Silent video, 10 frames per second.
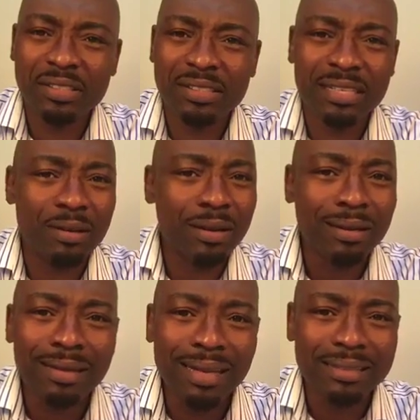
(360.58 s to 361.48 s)
and our
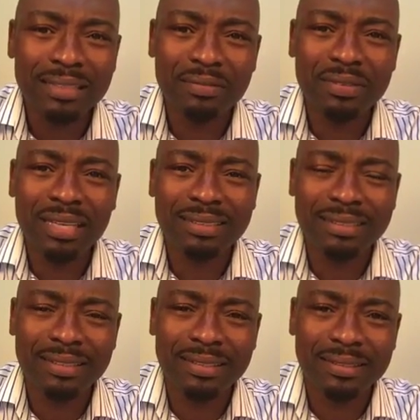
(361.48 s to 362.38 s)
collective
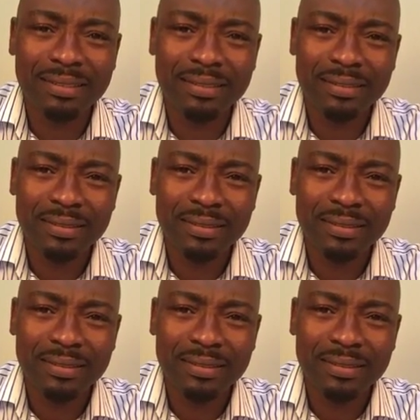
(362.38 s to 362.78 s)
destinies.